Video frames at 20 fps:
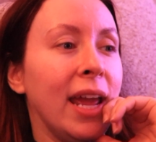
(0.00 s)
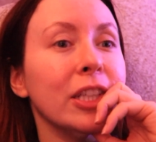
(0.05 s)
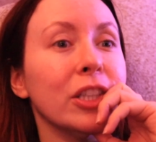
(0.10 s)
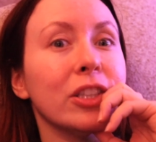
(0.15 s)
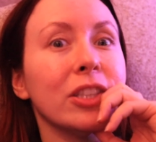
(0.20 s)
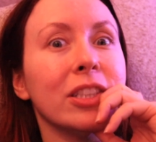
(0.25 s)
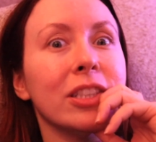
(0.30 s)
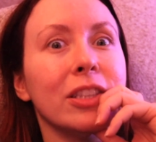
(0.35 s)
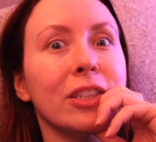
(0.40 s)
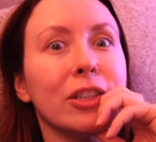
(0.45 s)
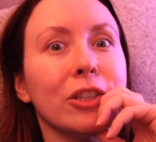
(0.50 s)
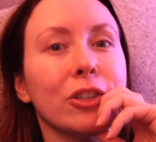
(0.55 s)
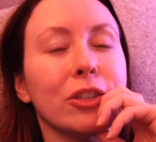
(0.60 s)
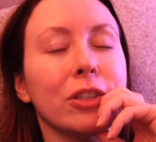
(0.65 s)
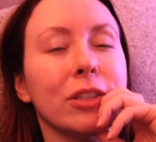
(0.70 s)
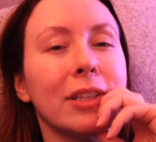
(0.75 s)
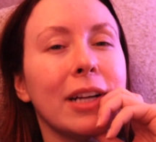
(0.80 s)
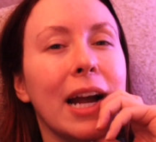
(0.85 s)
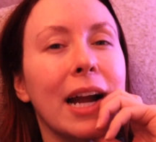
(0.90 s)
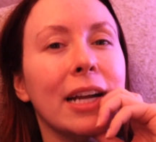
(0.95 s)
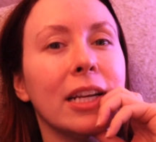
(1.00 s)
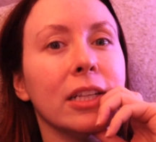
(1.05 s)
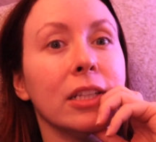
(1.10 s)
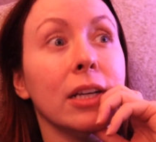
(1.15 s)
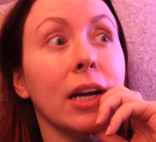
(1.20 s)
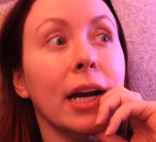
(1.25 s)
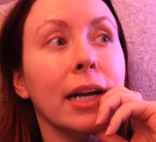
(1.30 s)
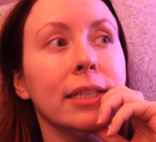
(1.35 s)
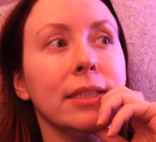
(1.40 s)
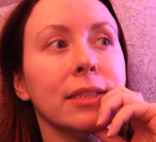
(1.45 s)
They're kind of
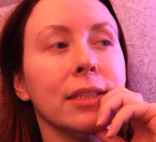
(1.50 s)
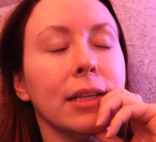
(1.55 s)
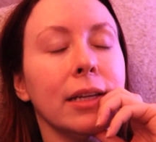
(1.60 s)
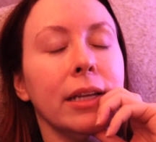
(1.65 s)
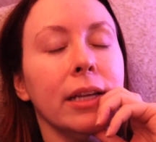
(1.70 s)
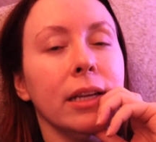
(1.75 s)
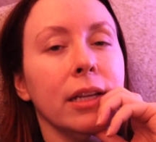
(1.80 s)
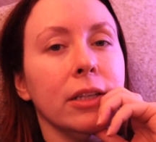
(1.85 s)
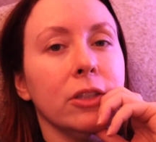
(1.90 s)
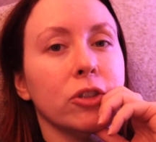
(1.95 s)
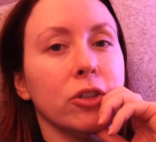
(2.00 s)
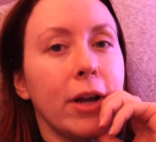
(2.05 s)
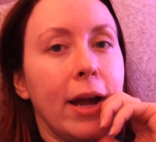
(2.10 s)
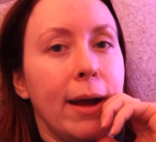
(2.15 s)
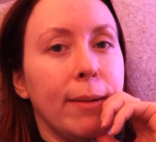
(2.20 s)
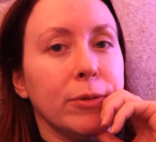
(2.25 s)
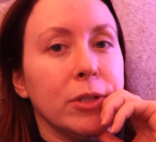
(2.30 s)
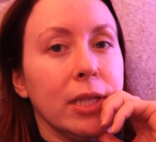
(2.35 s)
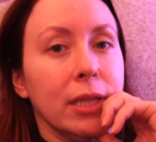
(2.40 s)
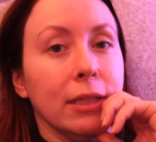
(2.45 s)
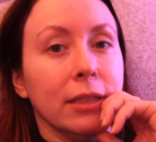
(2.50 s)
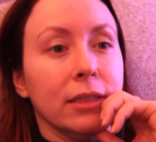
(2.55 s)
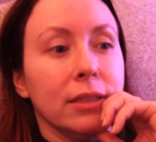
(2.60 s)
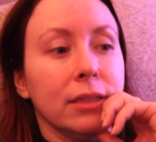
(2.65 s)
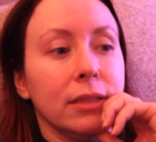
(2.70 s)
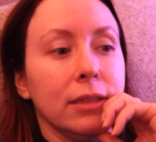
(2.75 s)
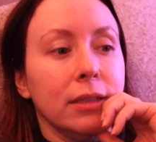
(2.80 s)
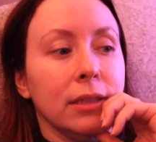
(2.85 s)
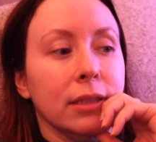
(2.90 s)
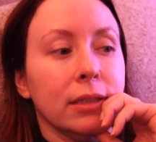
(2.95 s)
isolated and trapped in
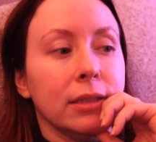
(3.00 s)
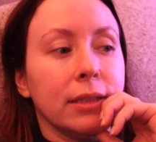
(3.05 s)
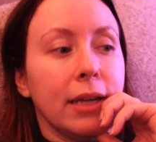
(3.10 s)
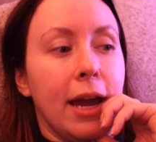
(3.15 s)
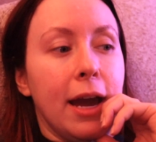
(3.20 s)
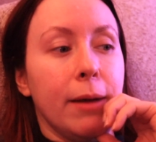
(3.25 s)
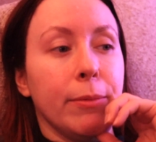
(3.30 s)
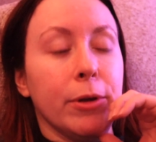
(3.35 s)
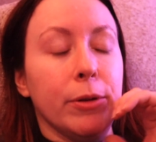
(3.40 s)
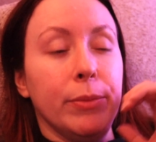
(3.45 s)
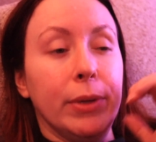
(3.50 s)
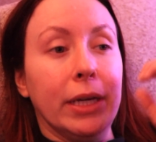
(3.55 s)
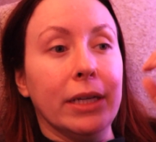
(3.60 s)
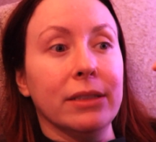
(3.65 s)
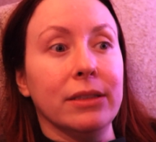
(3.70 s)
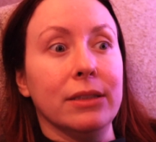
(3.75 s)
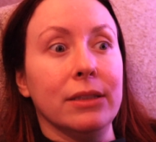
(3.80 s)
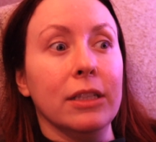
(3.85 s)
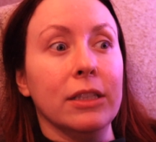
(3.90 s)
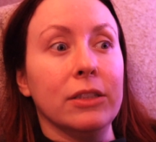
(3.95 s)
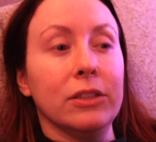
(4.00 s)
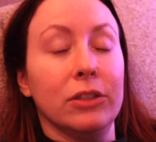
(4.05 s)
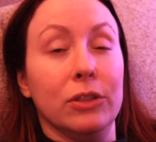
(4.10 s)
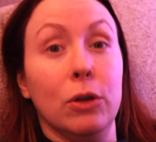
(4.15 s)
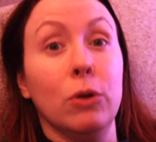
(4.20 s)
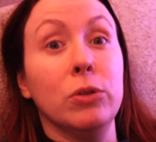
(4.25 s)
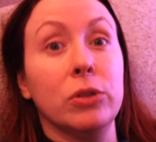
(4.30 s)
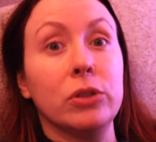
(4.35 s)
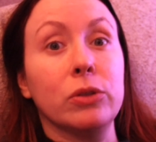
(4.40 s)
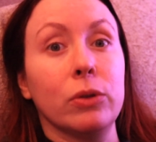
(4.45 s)
this cabin because a
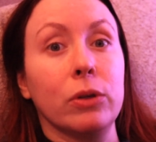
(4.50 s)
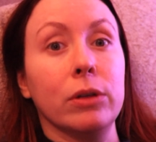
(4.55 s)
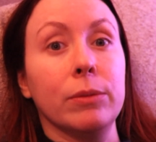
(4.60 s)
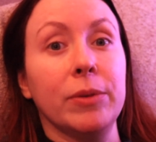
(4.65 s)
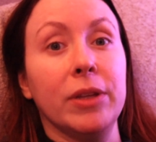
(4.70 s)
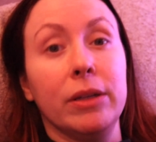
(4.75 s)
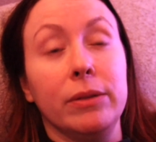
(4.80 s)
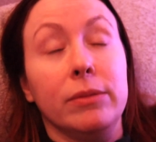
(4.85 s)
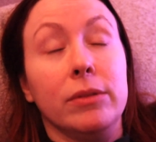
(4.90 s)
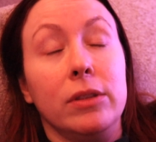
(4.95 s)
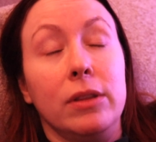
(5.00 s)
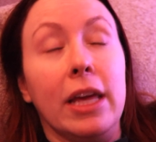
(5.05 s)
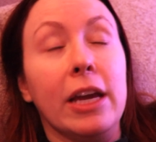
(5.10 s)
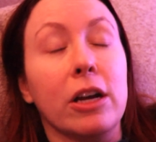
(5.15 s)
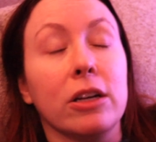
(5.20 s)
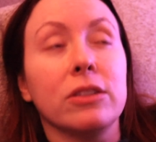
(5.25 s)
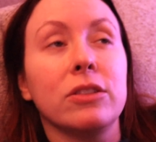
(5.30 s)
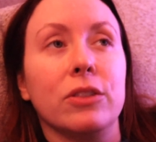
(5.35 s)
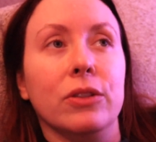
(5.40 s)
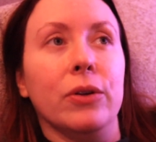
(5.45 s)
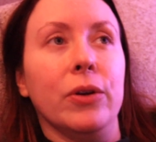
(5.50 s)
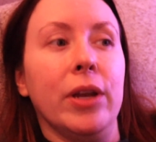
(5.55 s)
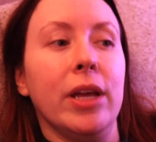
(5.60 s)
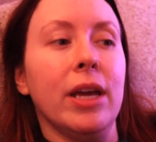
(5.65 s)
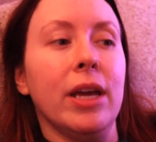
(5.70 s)
snowstorm, they got snowed